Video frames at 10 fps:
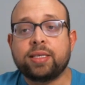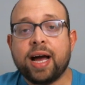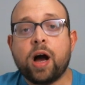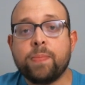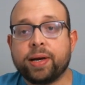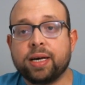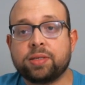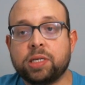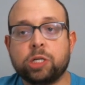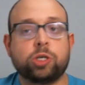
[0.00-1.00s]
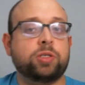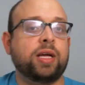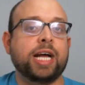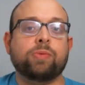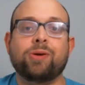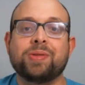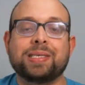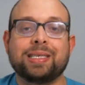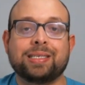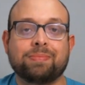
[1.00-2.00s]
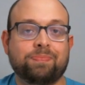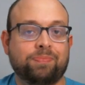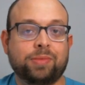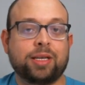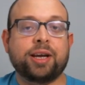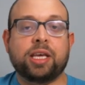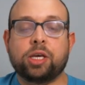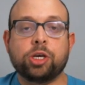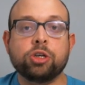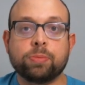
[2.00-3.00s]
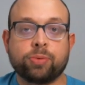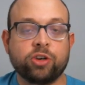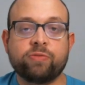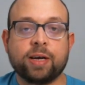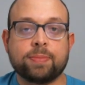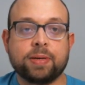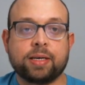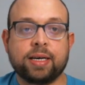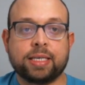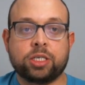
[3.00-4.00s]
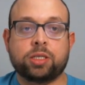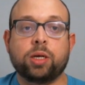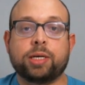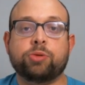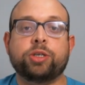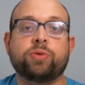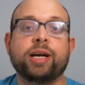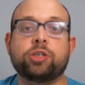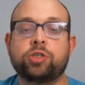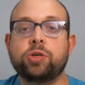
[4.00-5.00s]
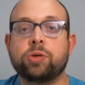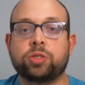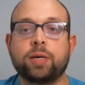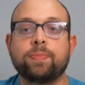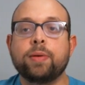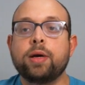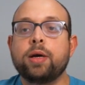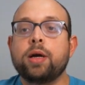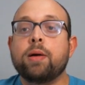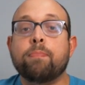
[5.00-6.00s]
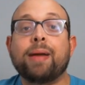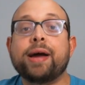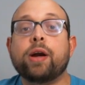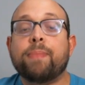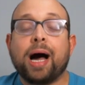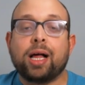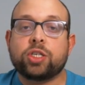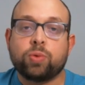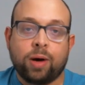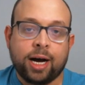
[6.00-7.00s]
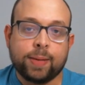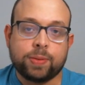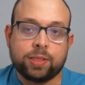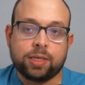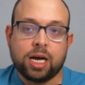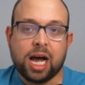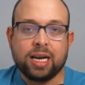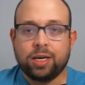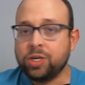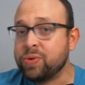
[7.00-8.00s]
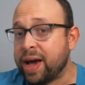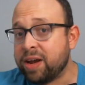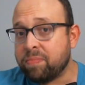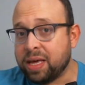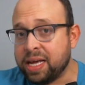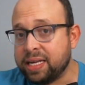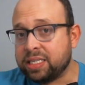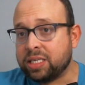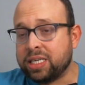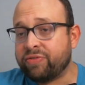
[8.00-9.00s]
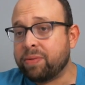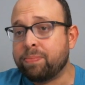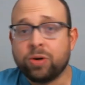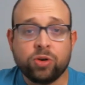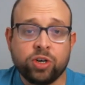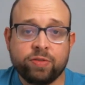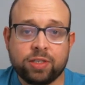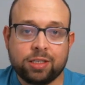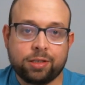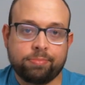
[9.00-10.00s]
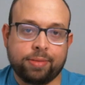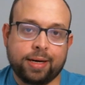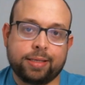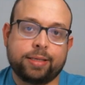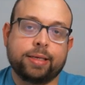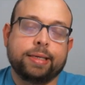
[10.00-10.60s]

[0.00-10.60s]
down, because they're just like, well, this is not a huge improvement because it just looks like Streets of Rage 2. There's some minor palette swaps, new enemies, different moves, but